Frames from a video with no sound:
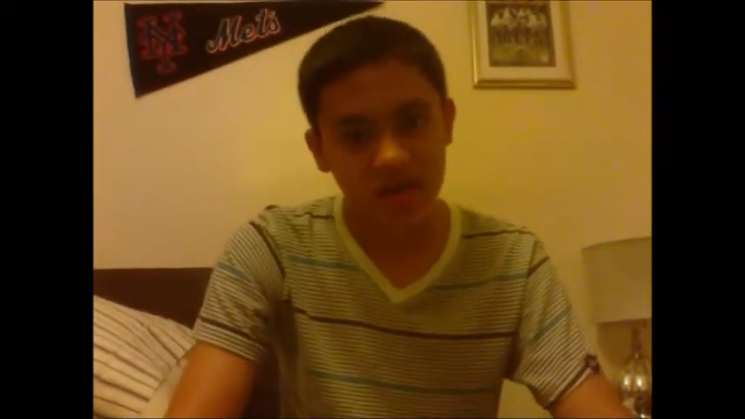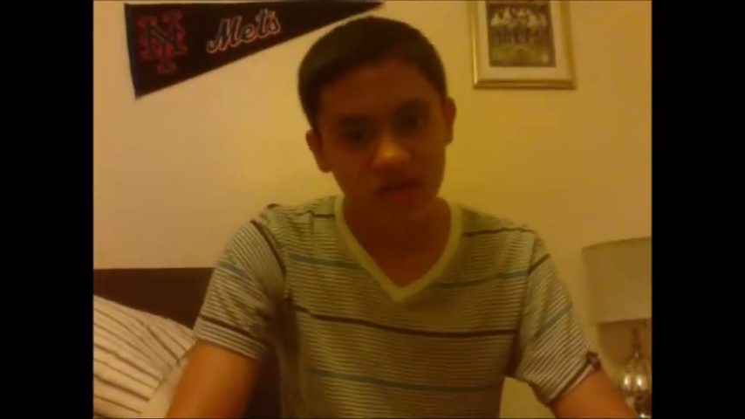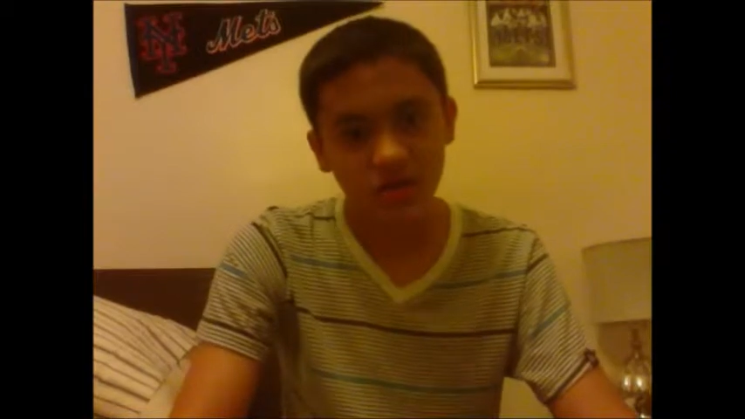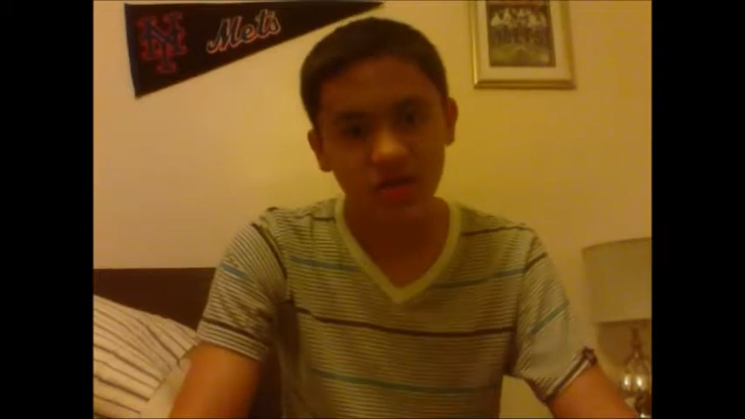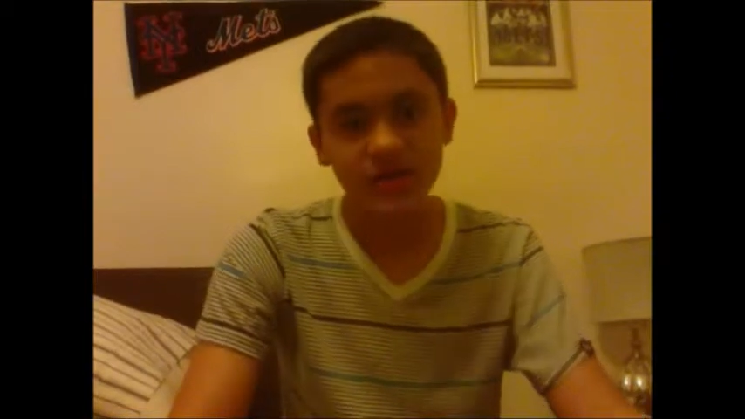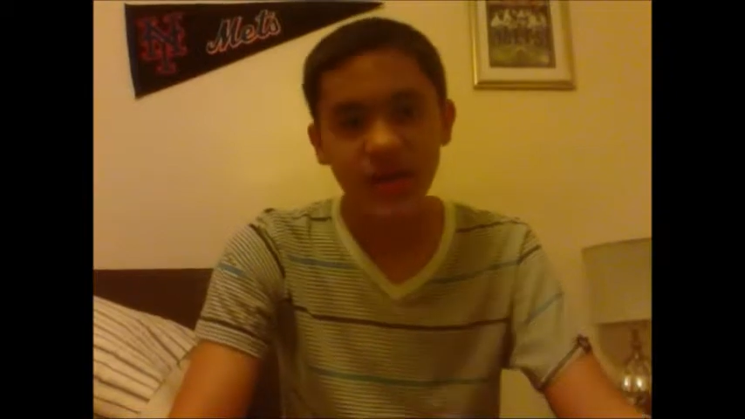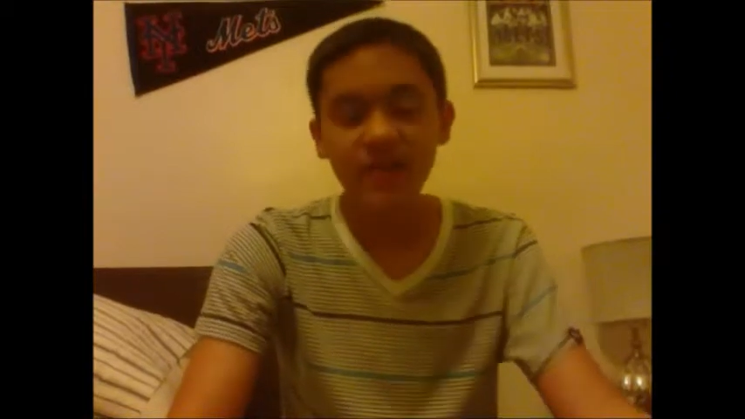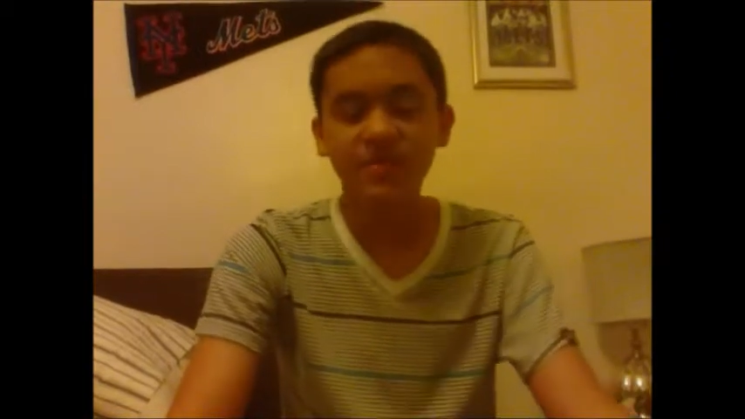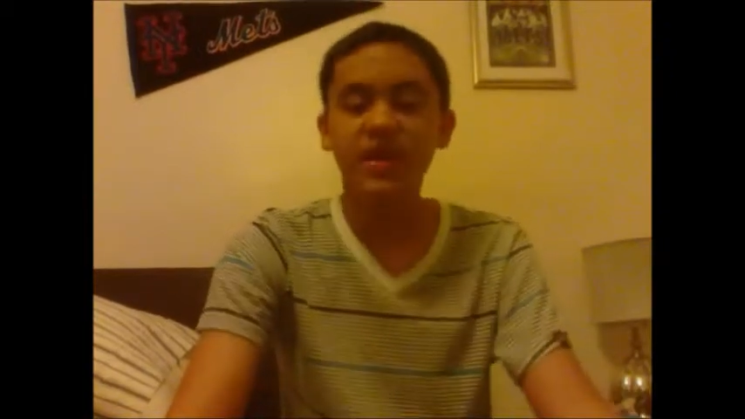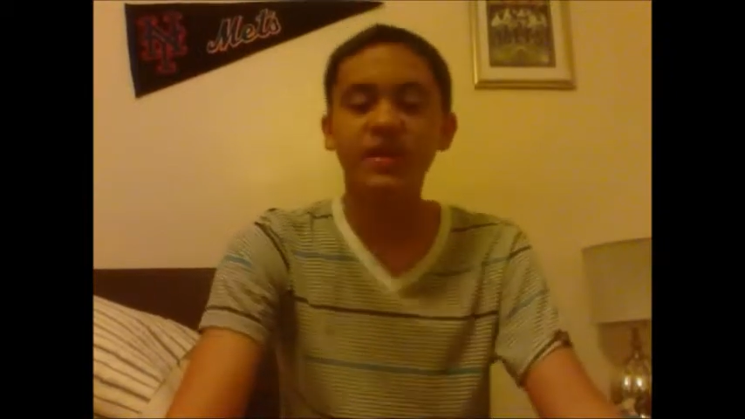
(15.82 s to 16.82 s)
So this
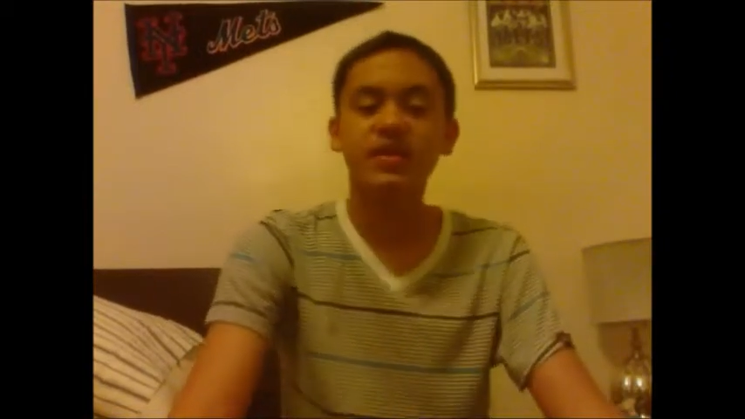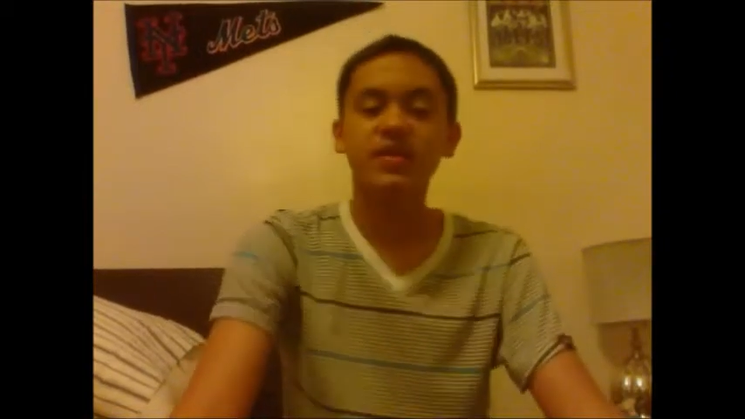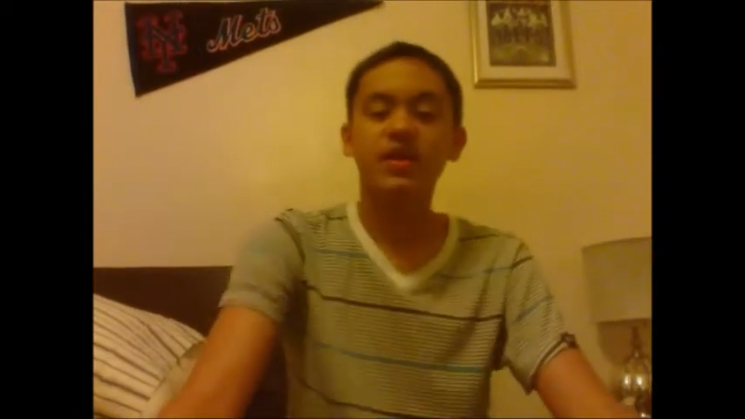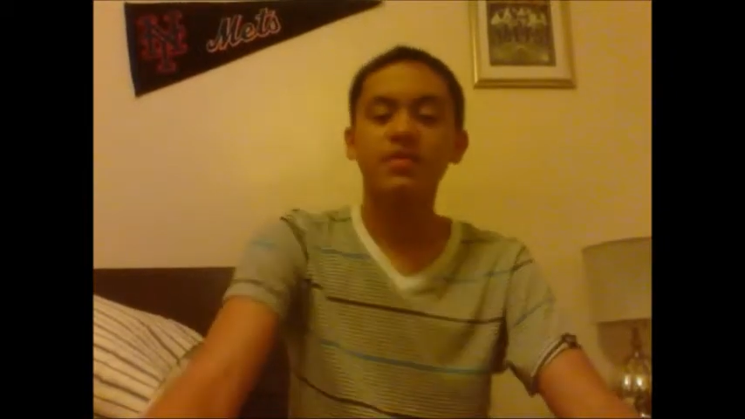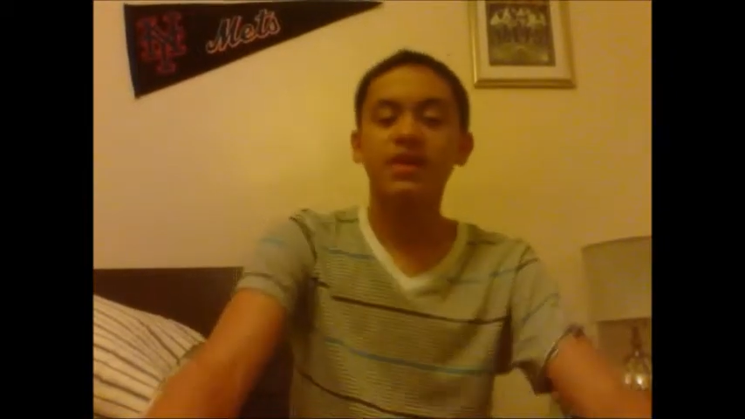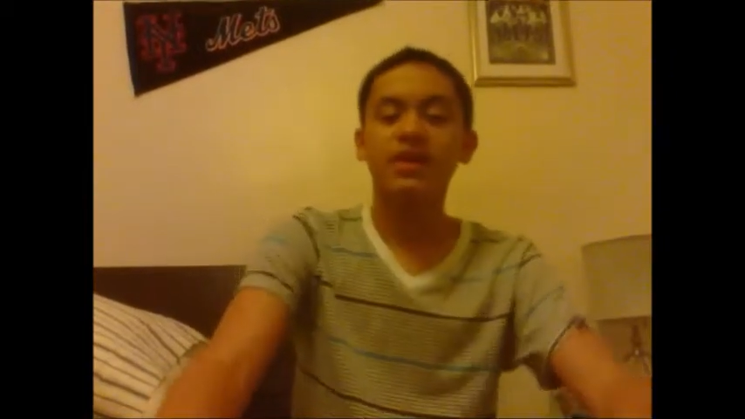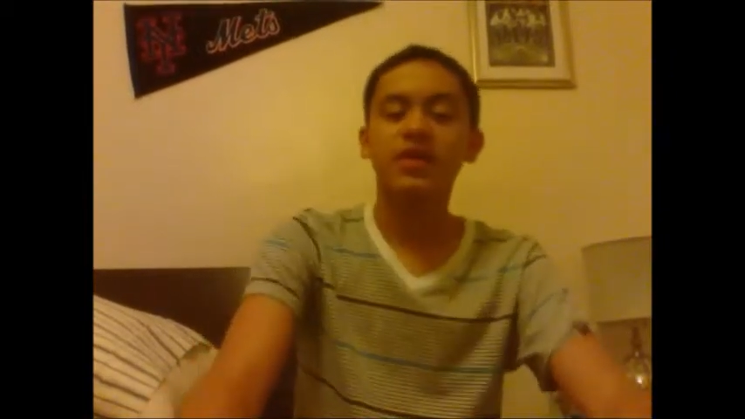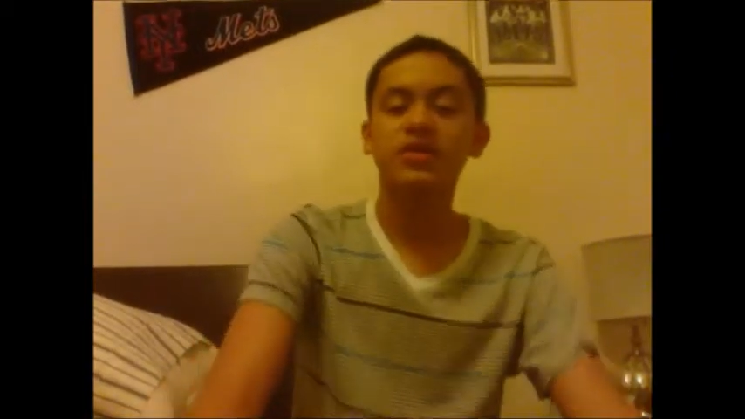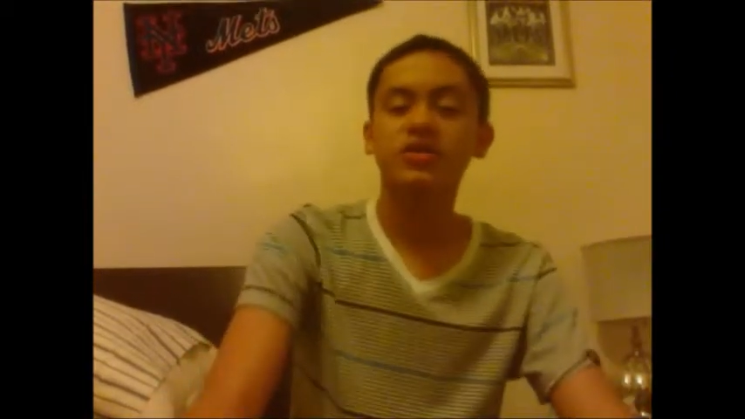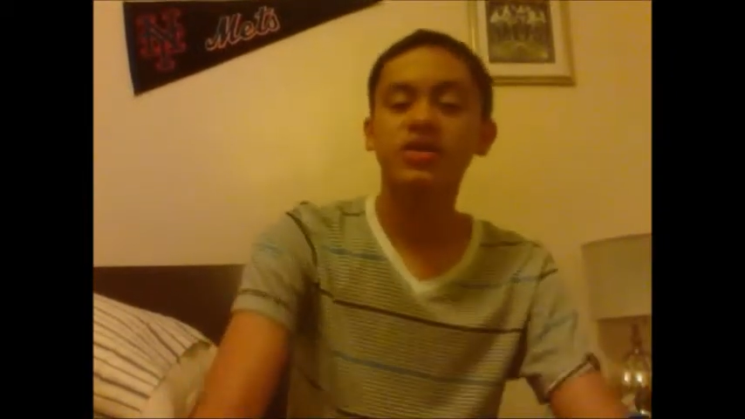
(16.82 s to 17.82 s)
anime, the main
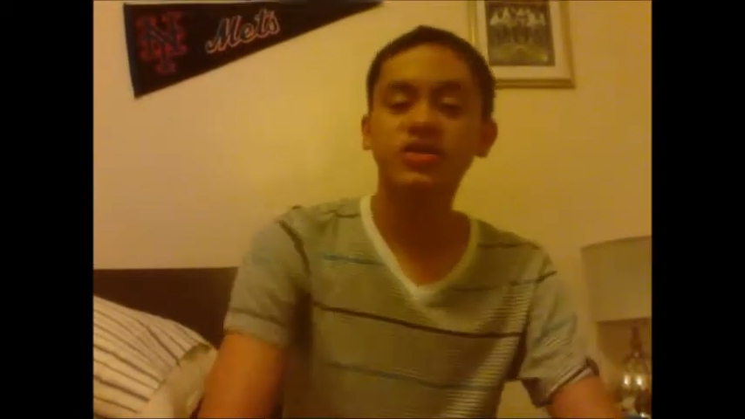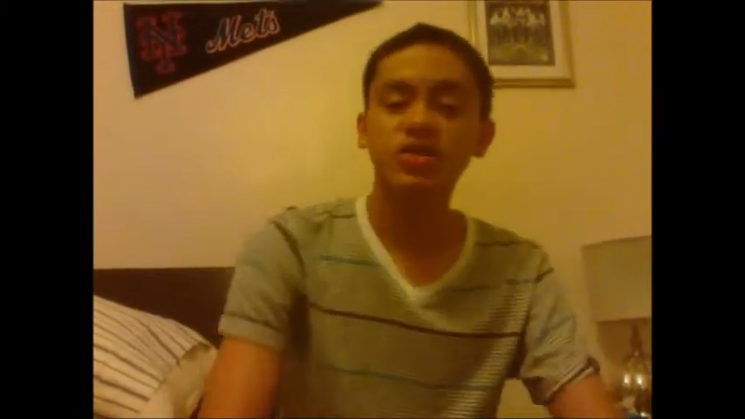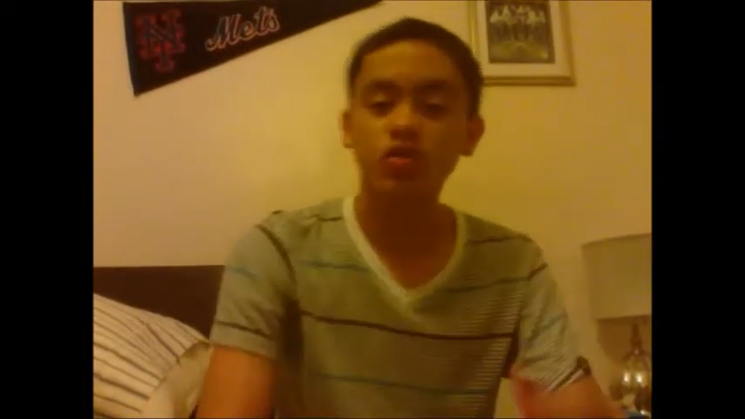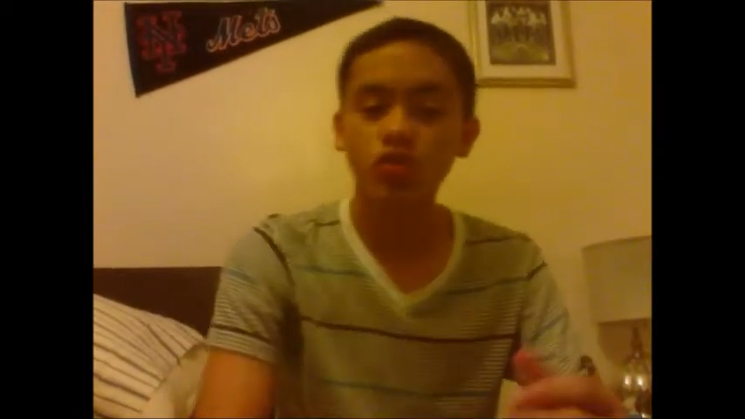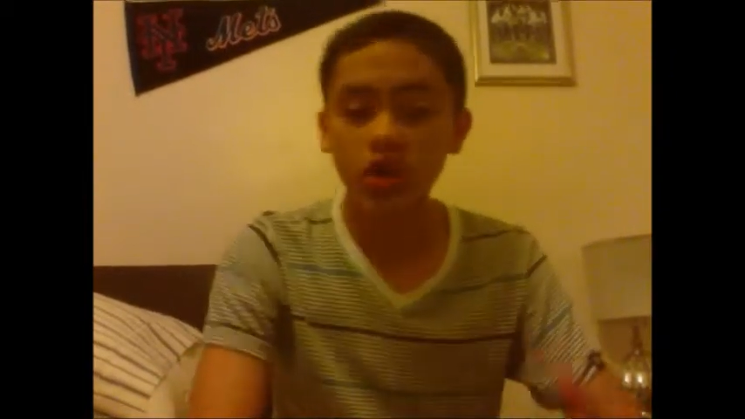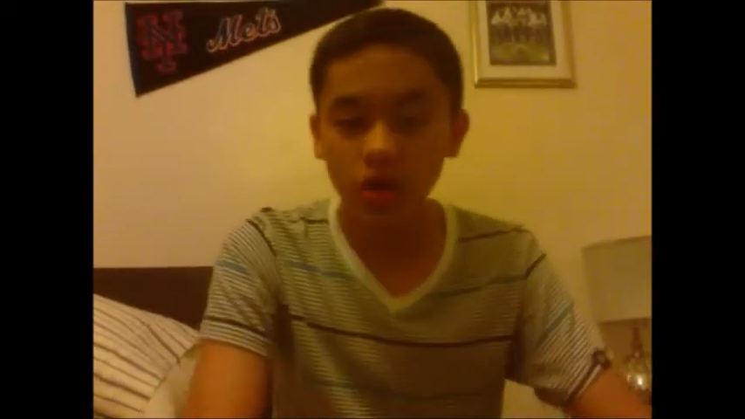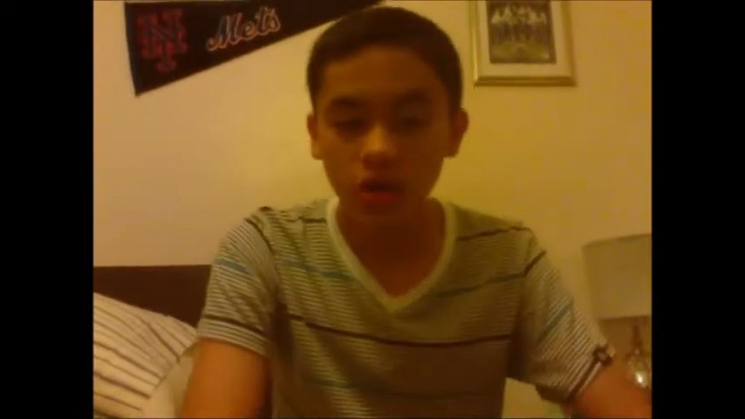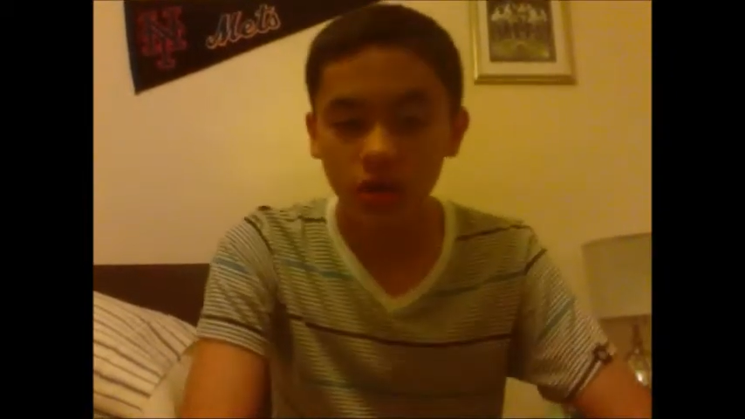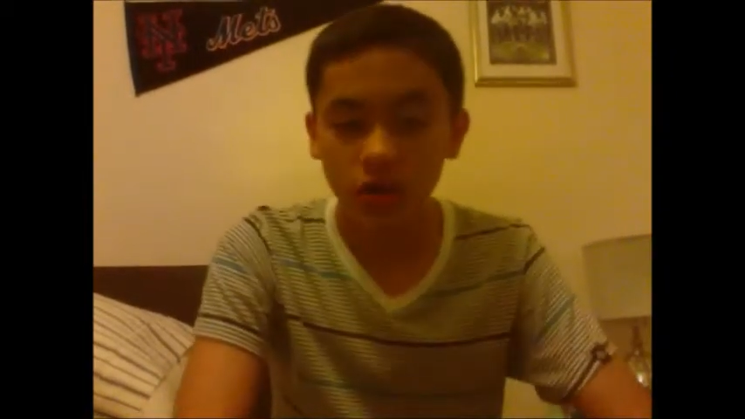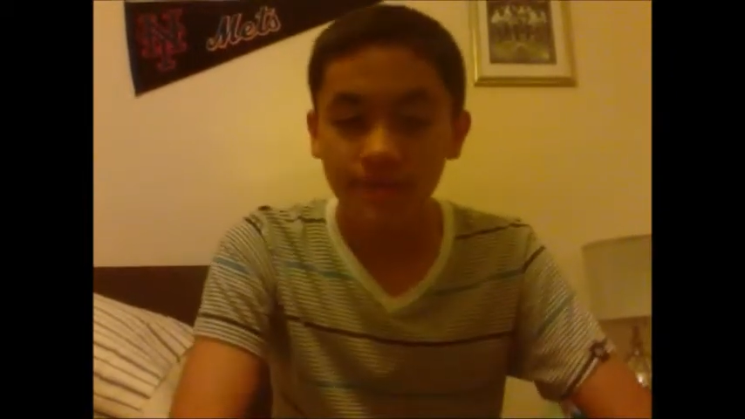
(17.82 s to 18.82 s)
character is
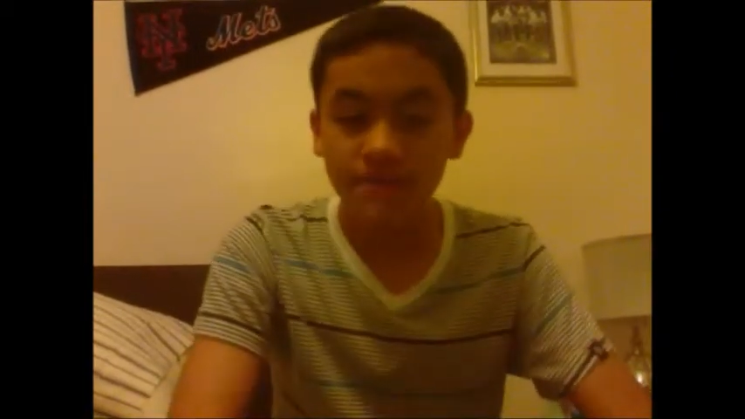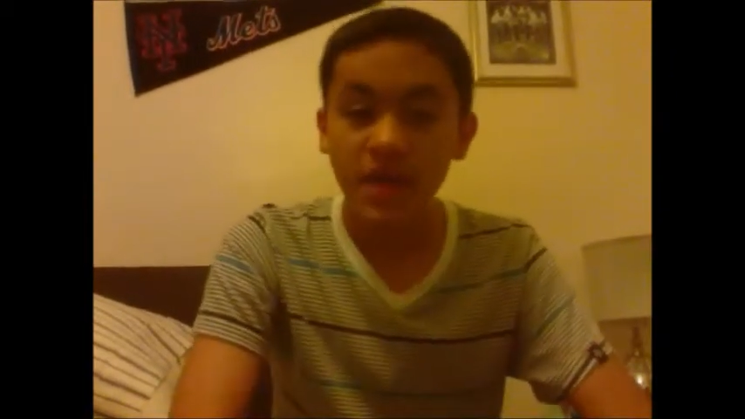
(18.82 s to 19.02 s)
Kuroko,